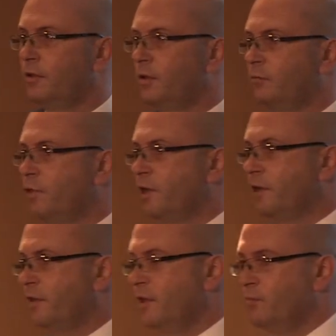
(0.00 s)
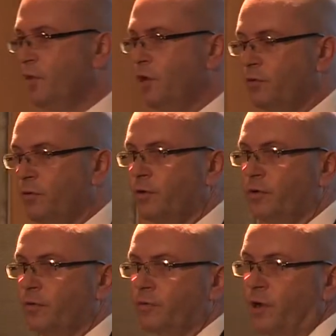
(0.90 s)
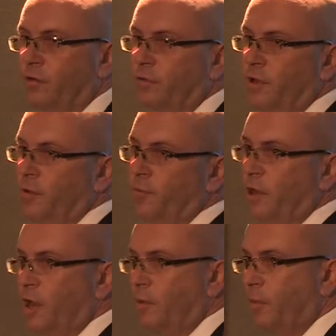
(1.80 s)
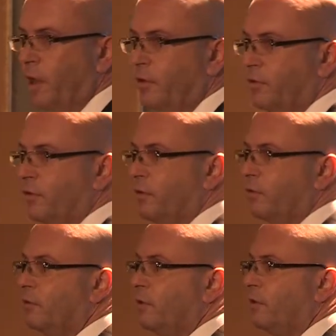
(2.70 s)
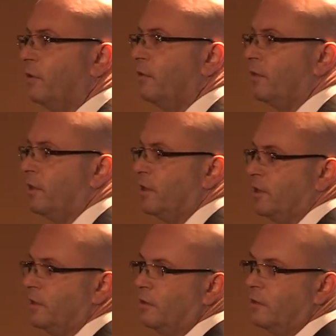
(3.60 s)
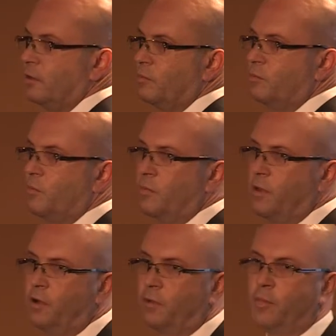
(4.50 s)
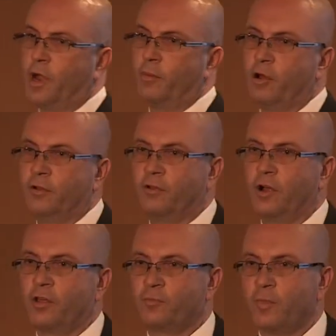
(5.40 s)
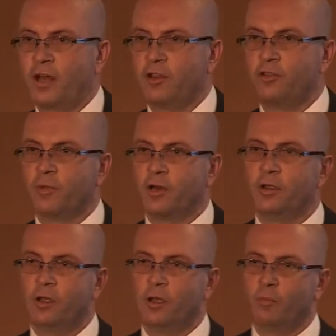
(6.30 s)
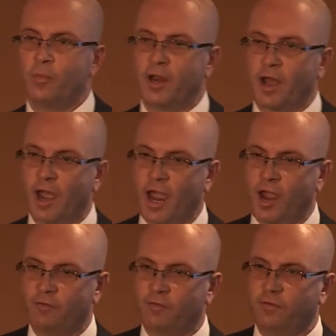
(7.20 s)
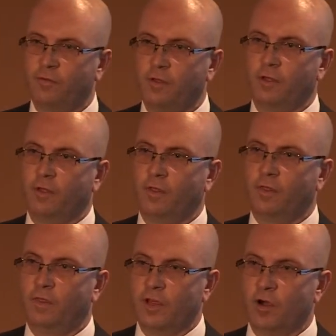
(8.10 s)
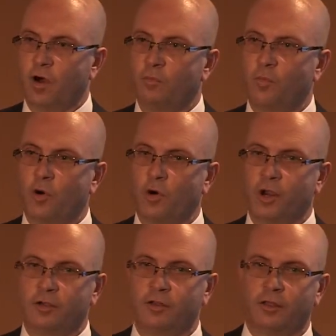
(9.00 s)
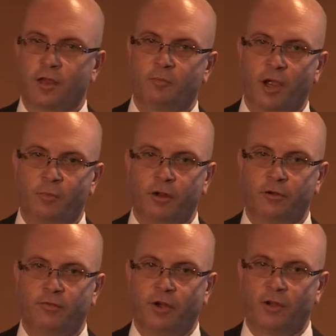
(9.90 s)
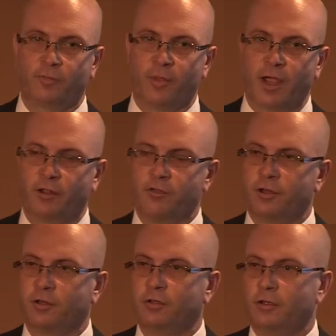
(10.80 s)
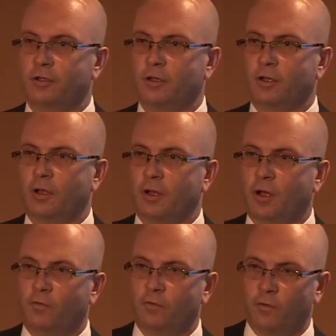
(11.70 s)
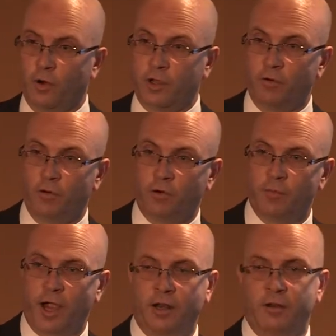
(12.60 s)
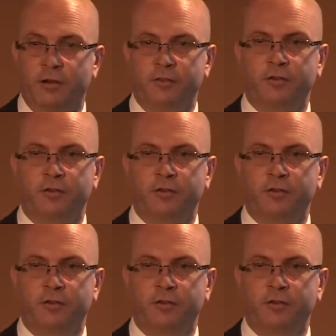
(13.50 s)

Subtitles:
that we can then bolt onto the front of the MDM and do the mobile device management, but have the onboarding to that mobile device manager fully automated and